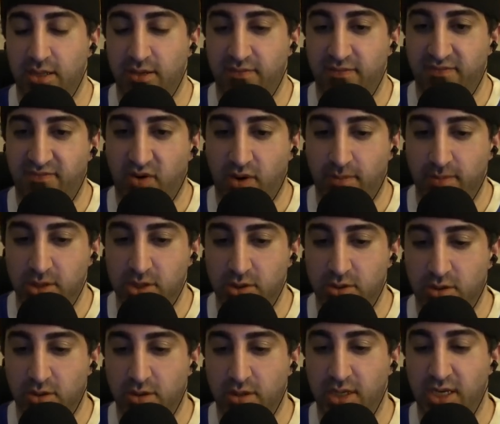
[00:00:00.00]
the
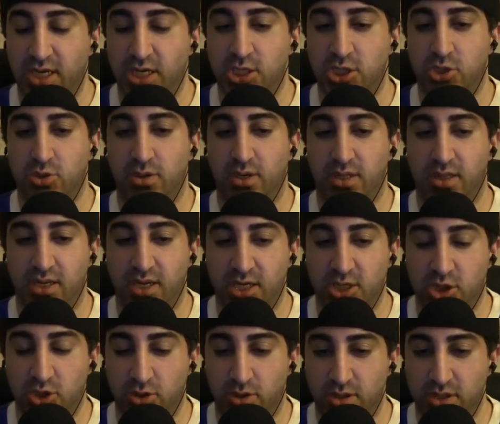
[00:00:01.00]
pharmaceutical industry and the
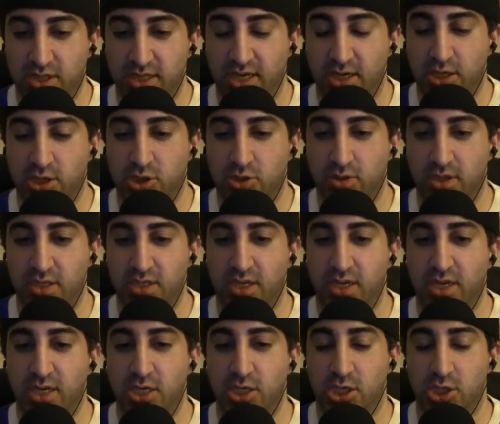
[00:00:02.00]
insurance industries
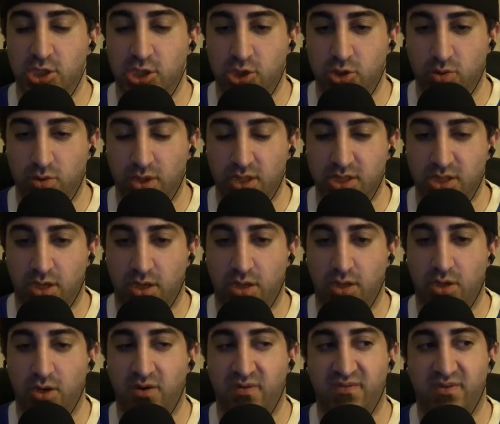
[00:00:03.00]
to screw us
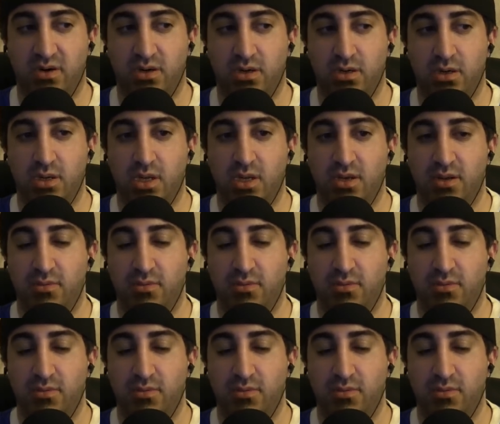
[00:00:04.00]
all over,